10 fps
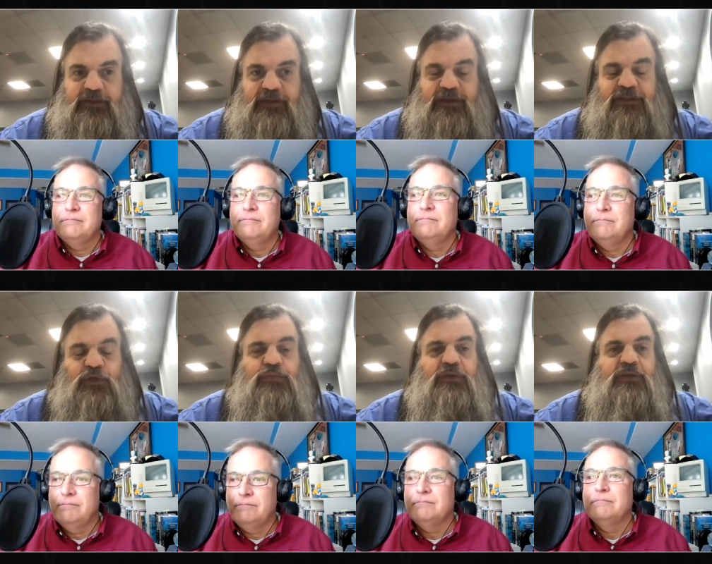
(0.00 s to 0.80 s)
Speaker 1: Uh,
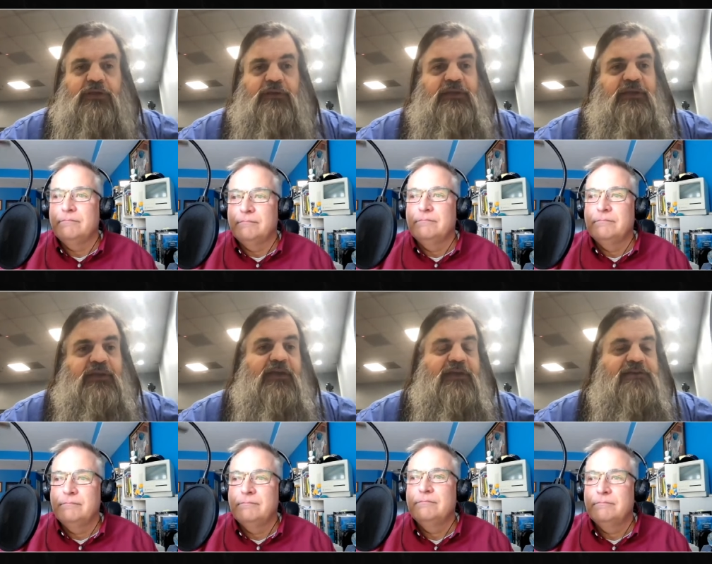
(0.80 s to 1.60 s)
nobody mm-hmm. here yet
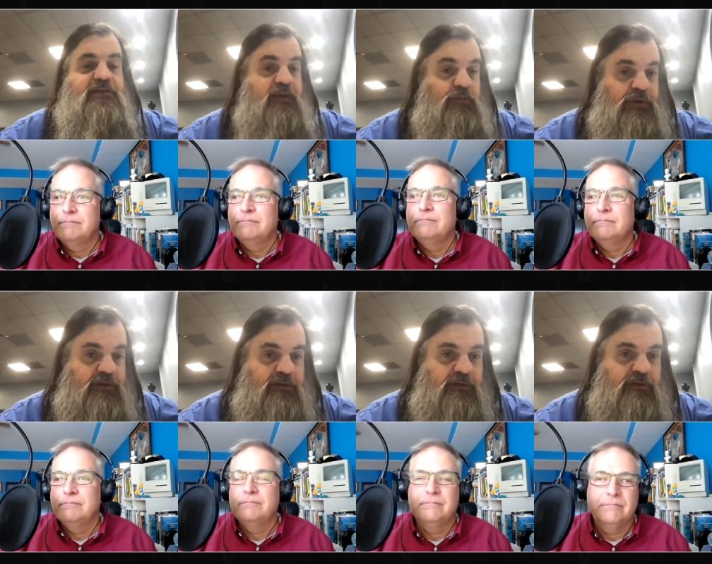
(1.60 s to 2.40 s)
has
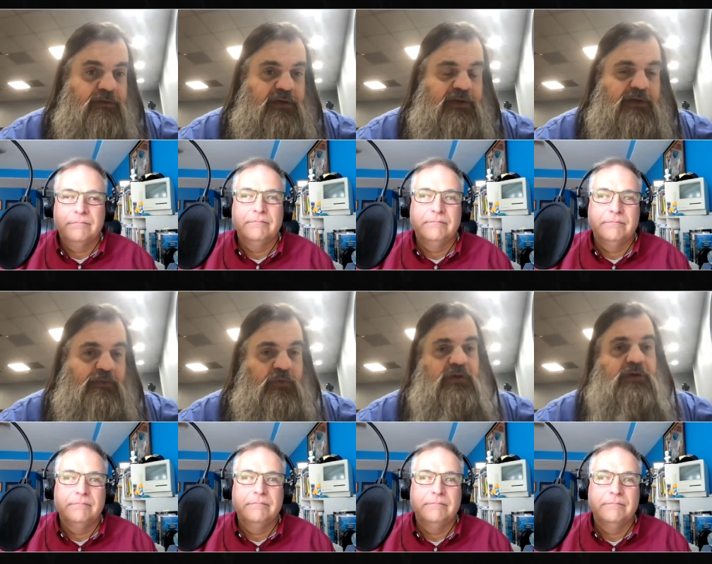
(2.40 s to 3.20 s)
celebrated um,
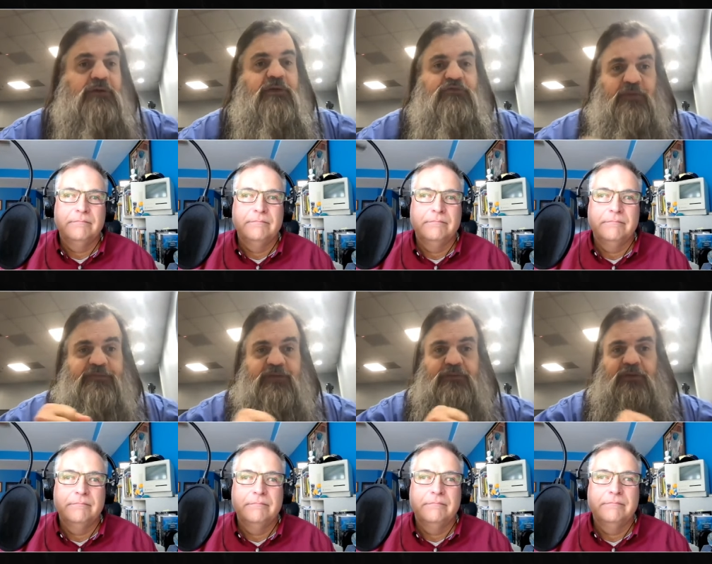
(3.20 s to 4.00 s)
wow, a Trump
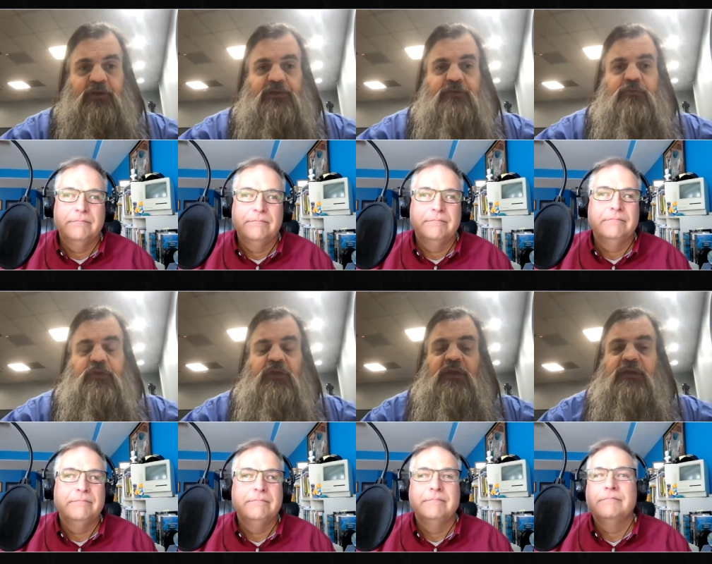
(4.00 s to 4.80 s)
victory, awesome.
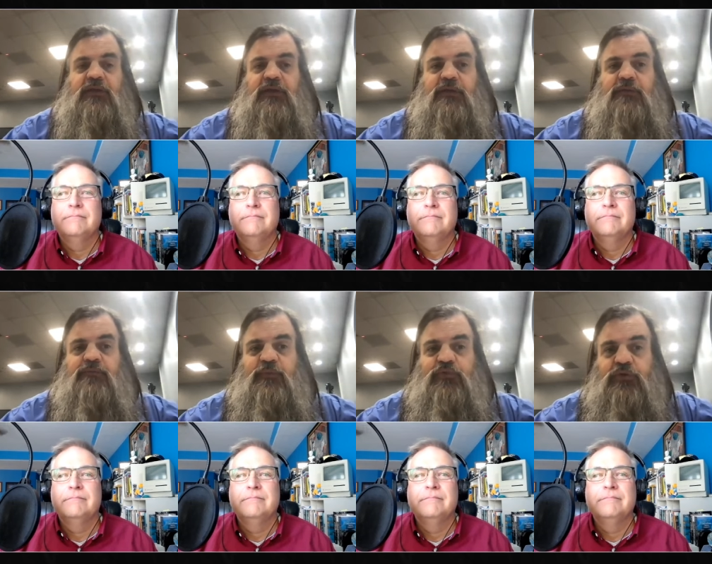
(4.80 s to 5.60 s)
Um,
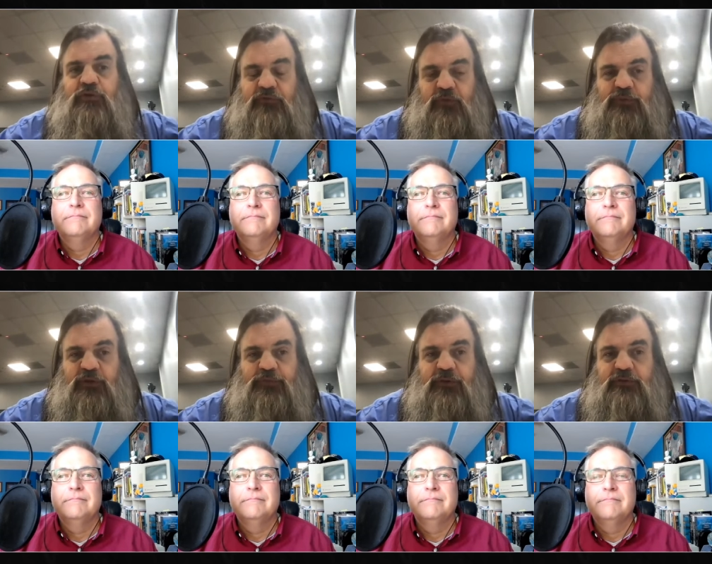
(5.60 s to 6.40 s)
people are uniformly
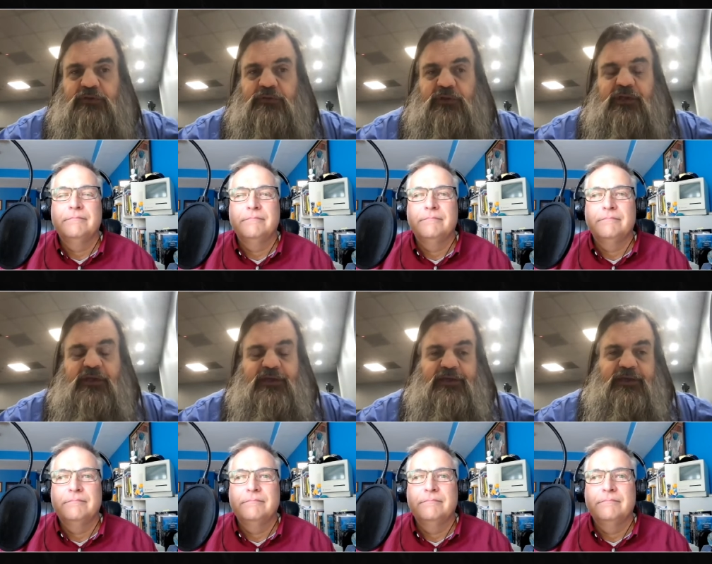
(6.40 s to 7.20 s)
opposed to it.
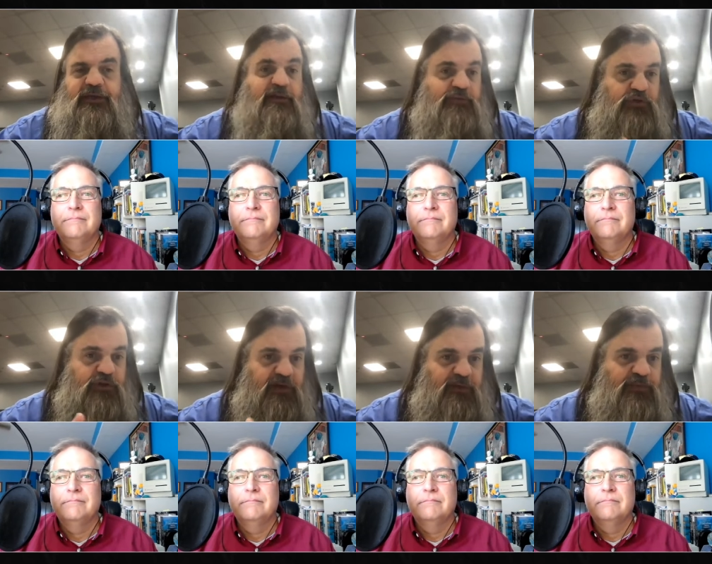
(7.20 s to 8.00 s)
Uh, I've been
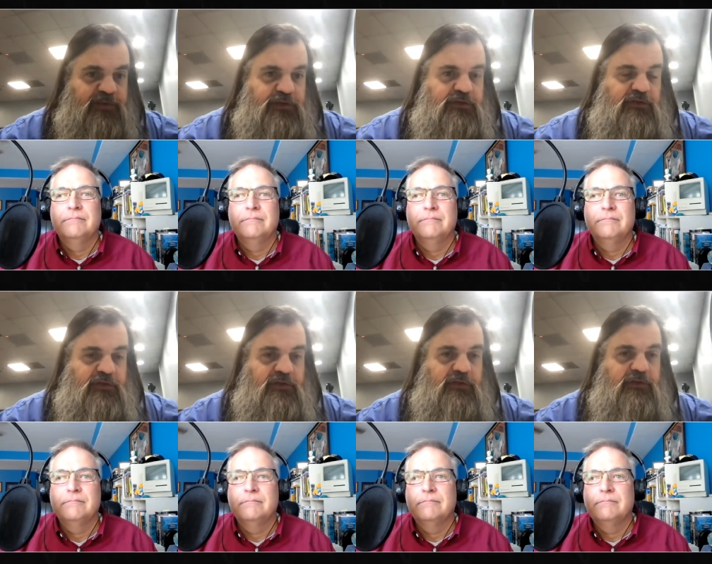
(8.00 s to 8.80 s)
trying to position
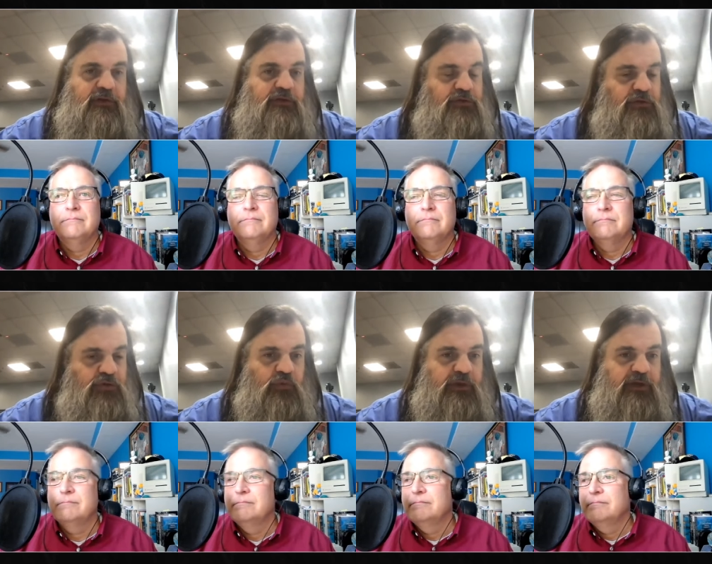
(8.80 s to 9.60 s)
this in a neutral
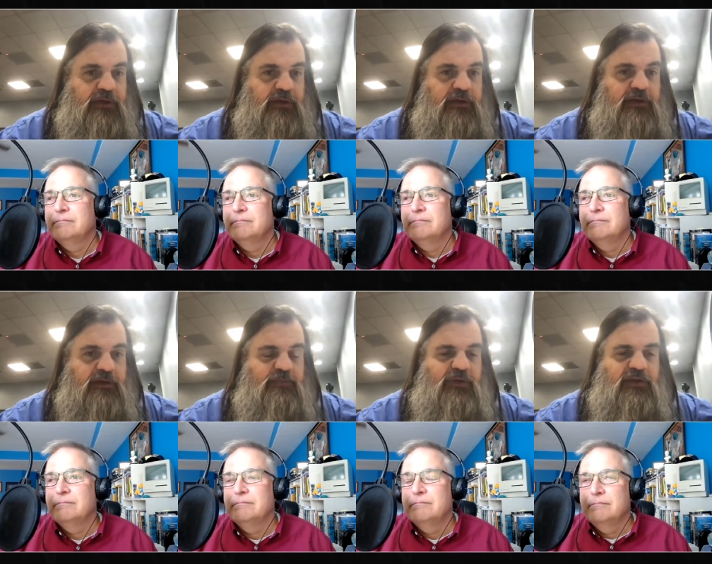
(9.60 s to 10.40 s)
way uh, as
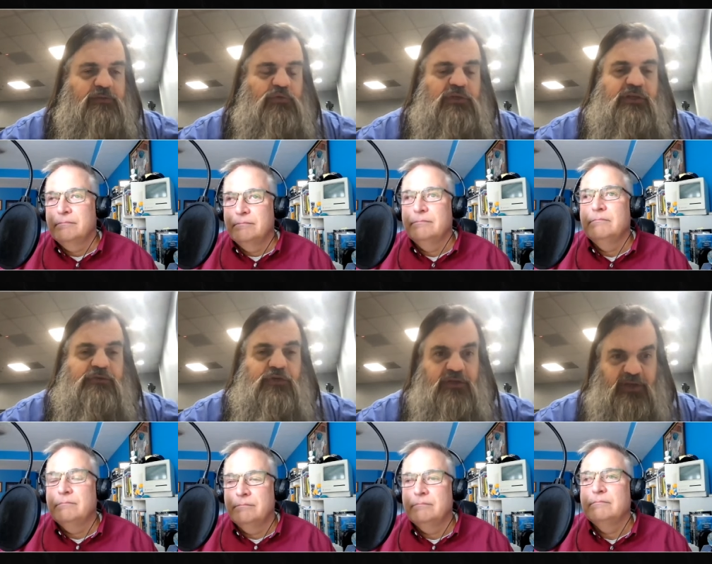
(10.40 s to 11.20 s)
possible,
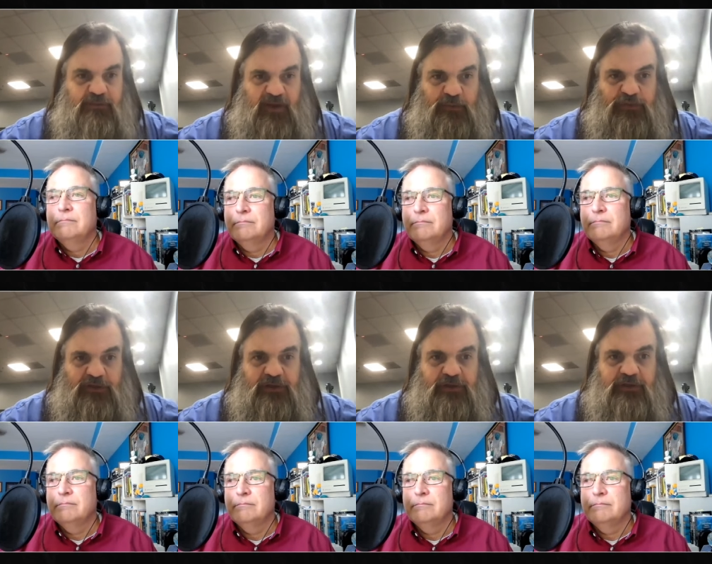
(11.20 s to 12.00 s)
trying to keep my own
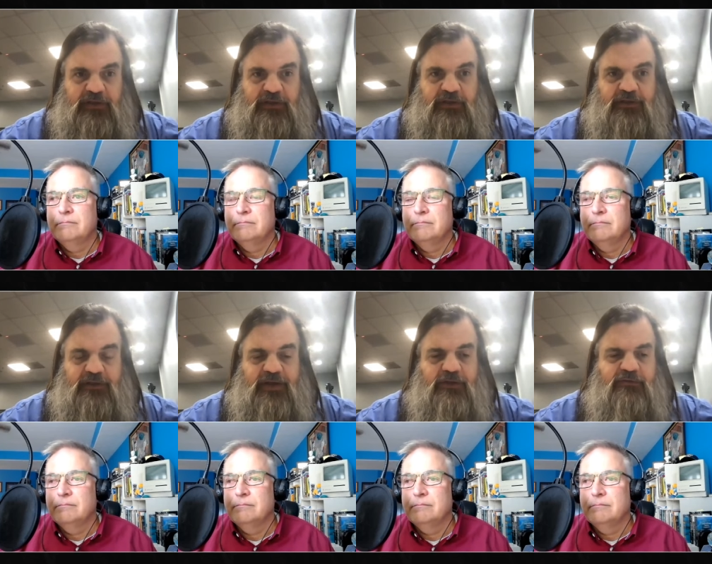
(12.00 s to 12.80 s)
political leanings uh,
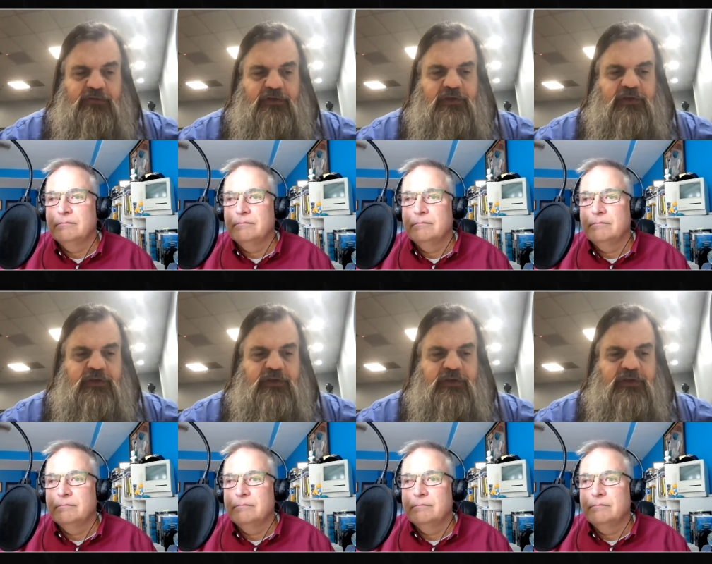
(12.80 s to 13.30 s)
out of this.